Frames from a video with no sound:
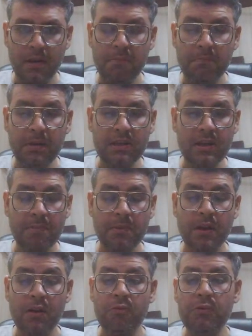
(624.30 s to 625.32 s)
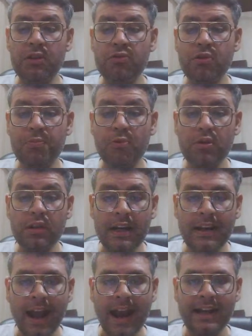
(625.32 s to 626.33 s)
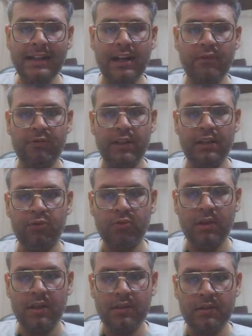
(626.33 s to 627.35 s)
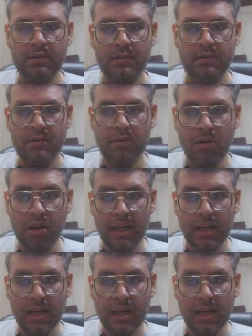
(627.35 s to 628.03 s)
Bishop. We should put the knight at weak square. Okay,